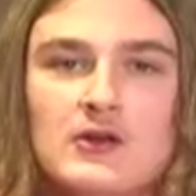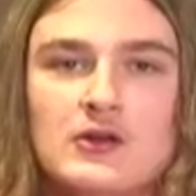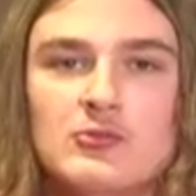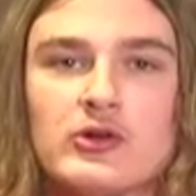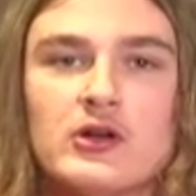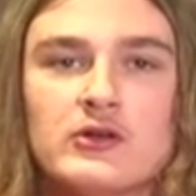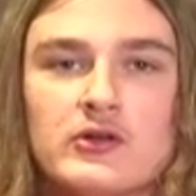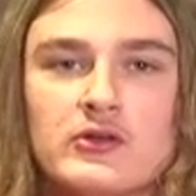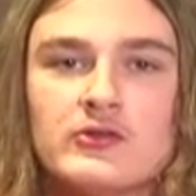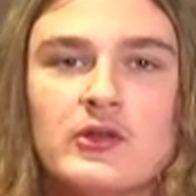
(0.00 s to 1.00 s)
Good morning, hot
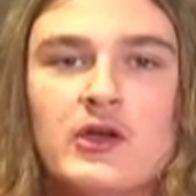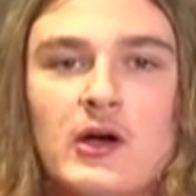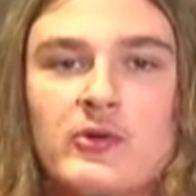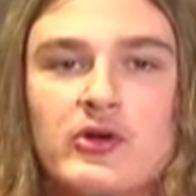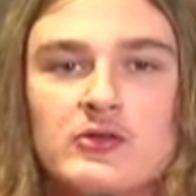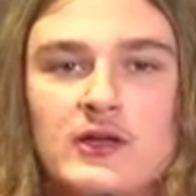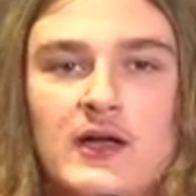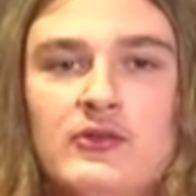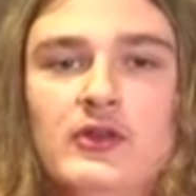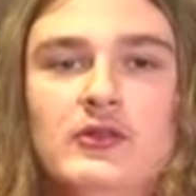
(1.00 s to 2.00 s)
dogs. I'm currently
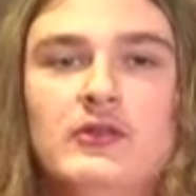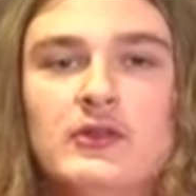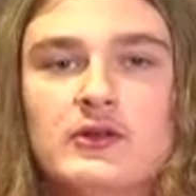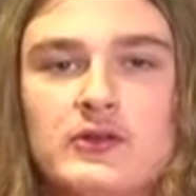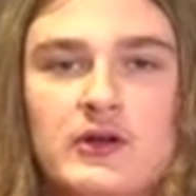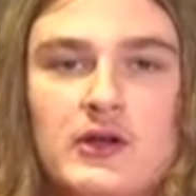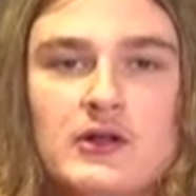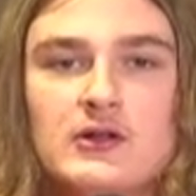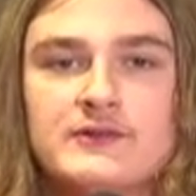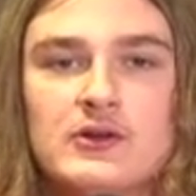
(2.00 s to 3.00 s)
outside the theater.
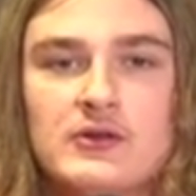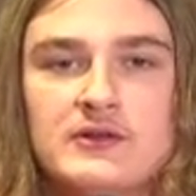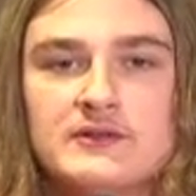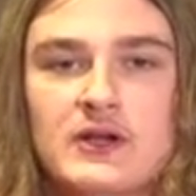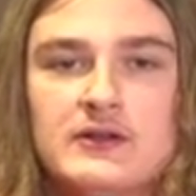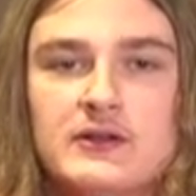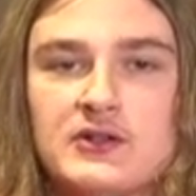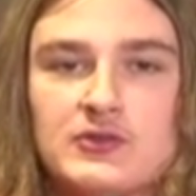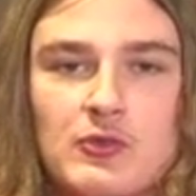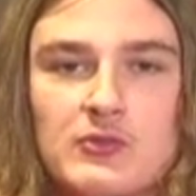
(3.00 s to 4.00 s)
Let's go inside to
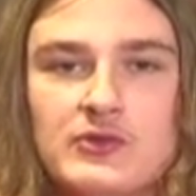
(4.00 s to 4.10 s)
catch up with